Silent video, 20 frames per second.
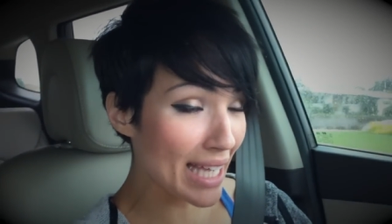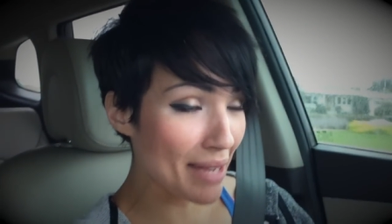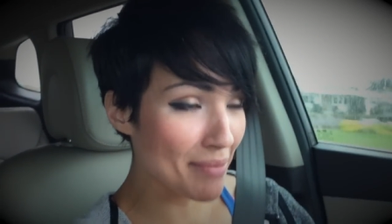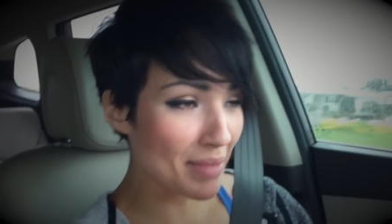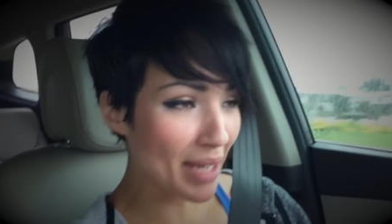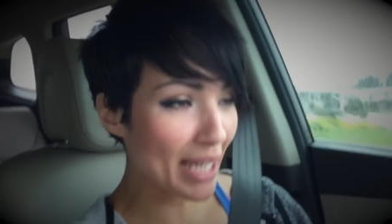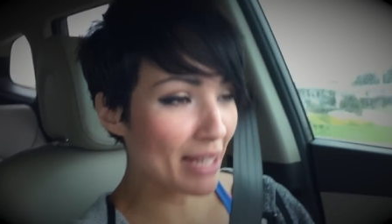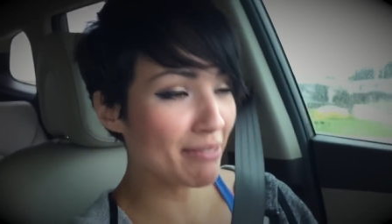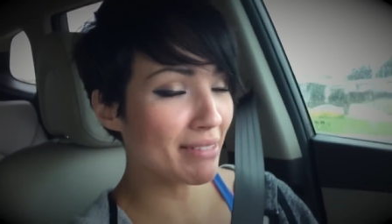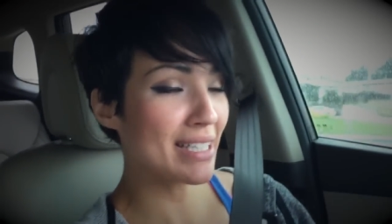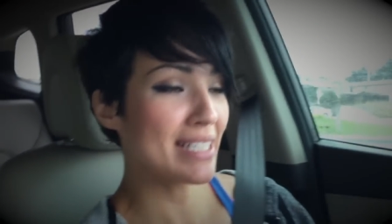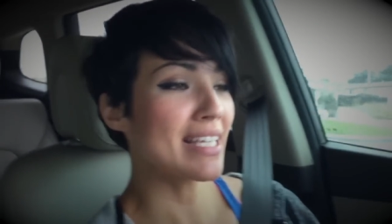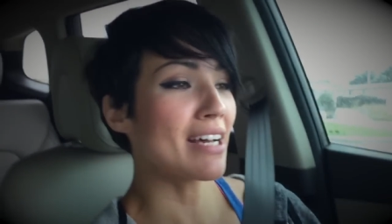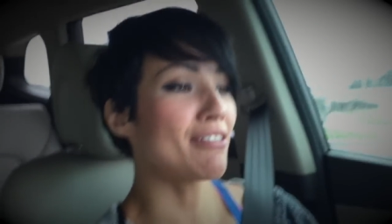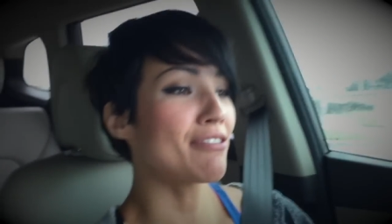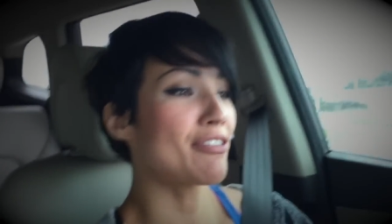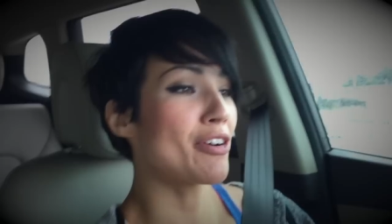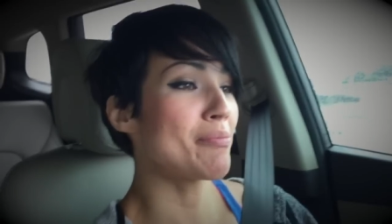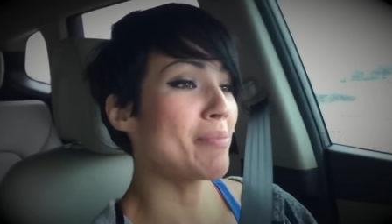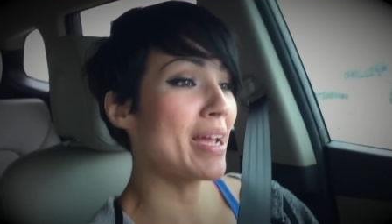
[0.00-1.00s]
I'm nine weeks
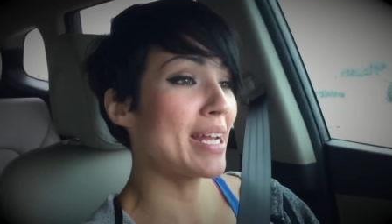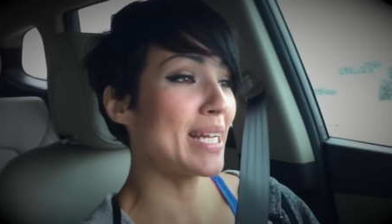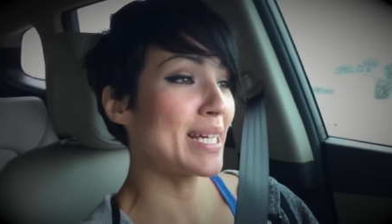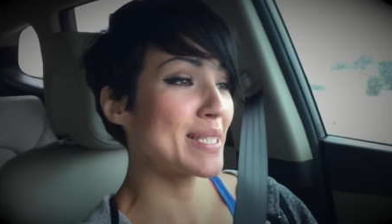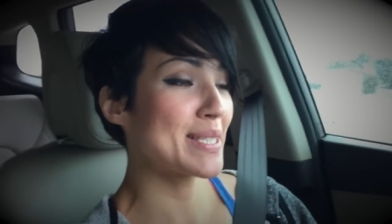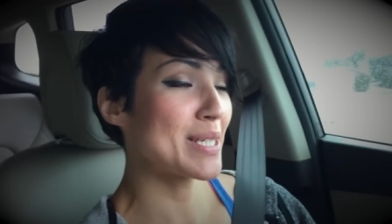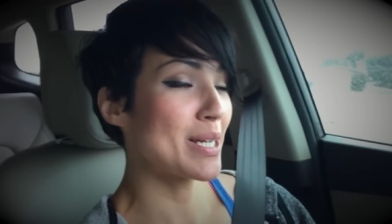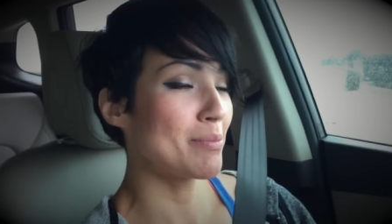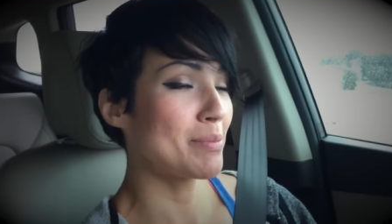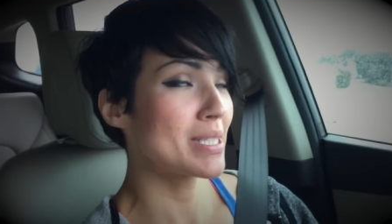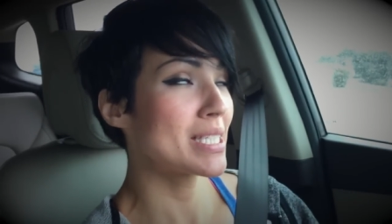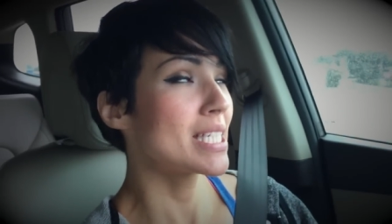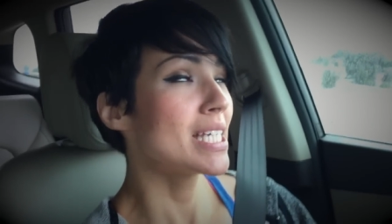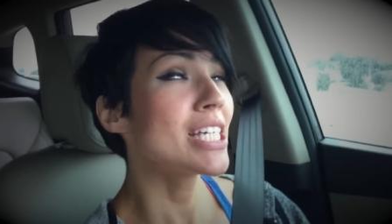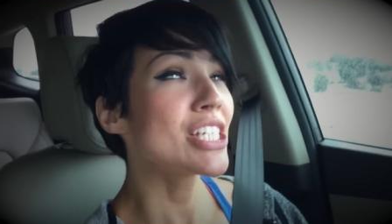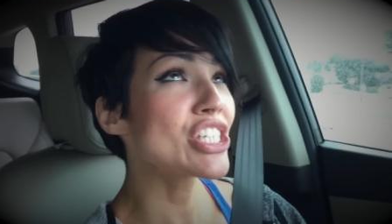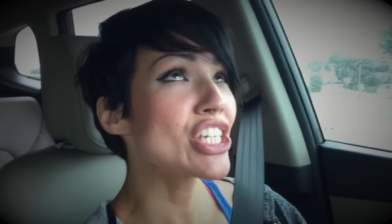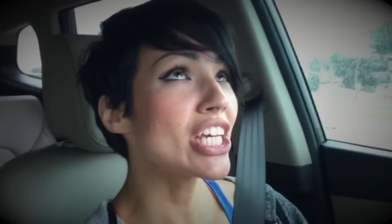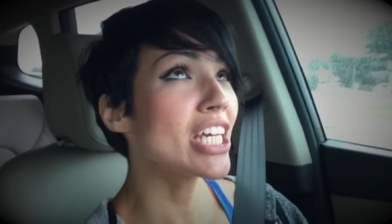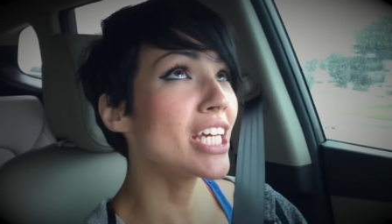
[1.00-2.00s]
out from my next
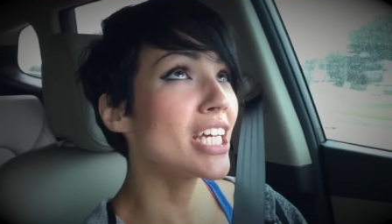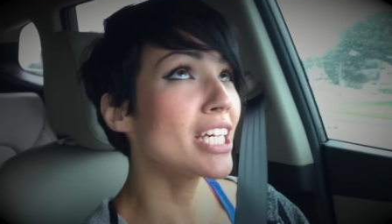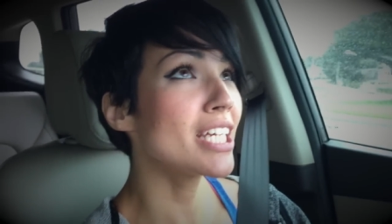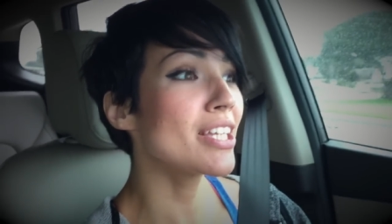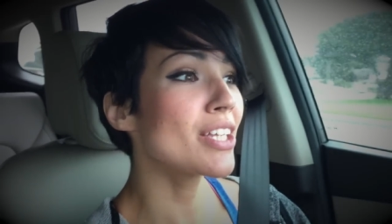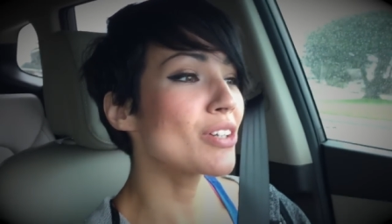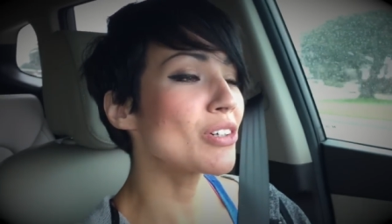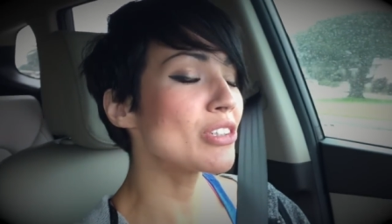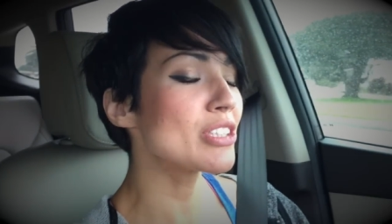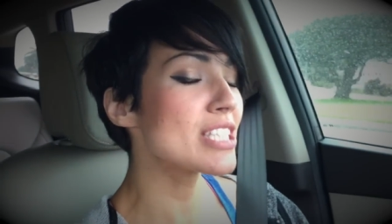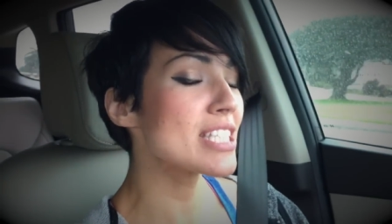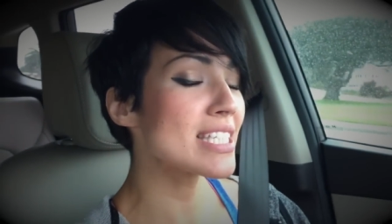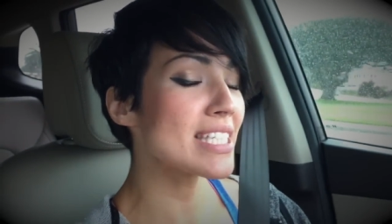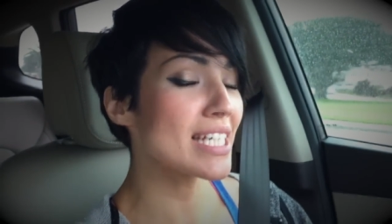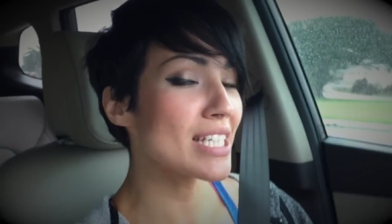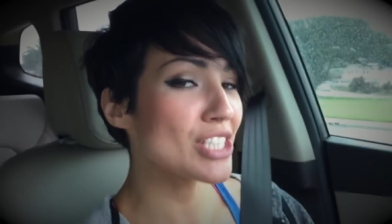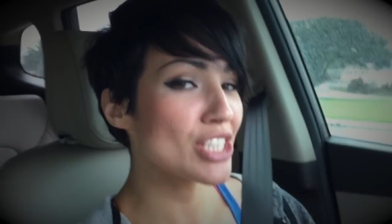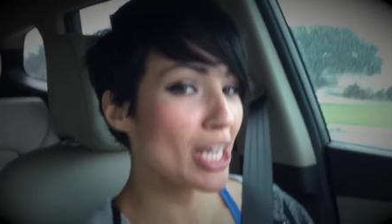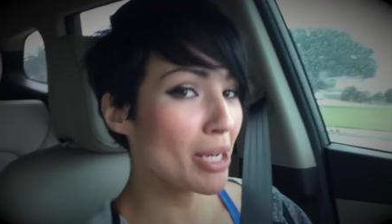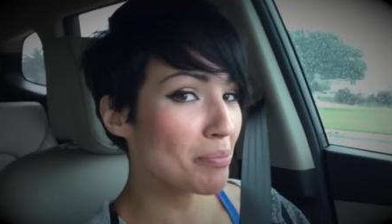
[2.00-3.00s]
competition, the Golden
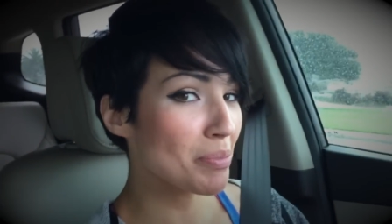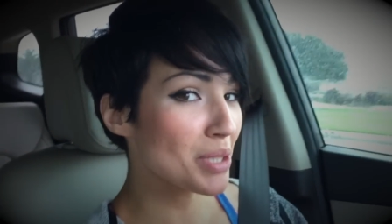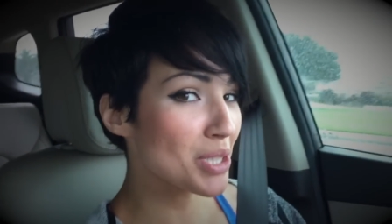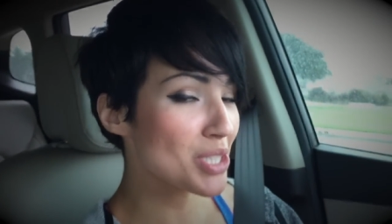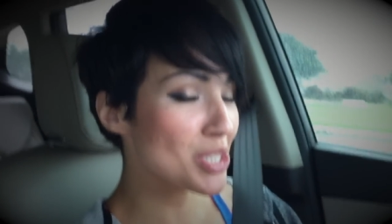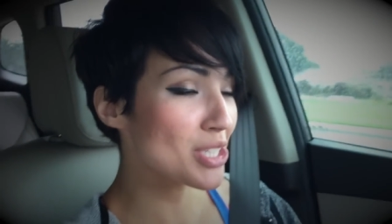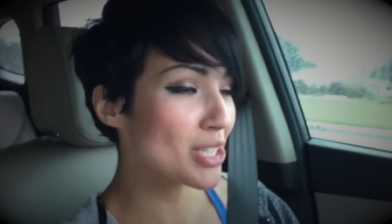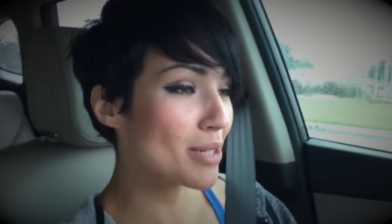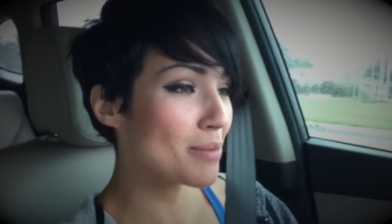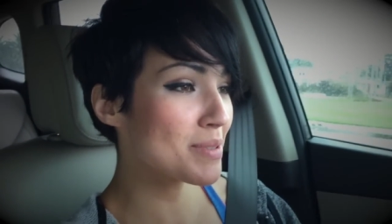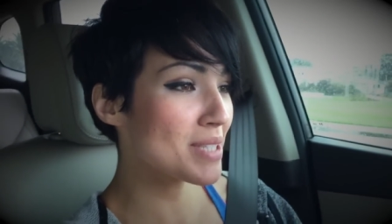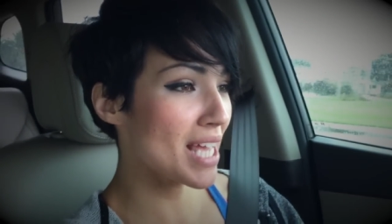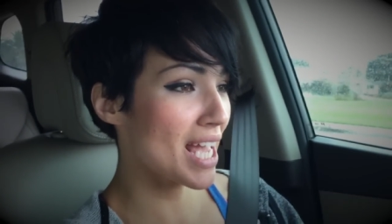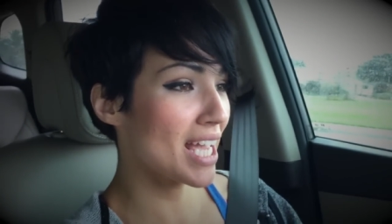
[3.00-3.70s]
State Championships,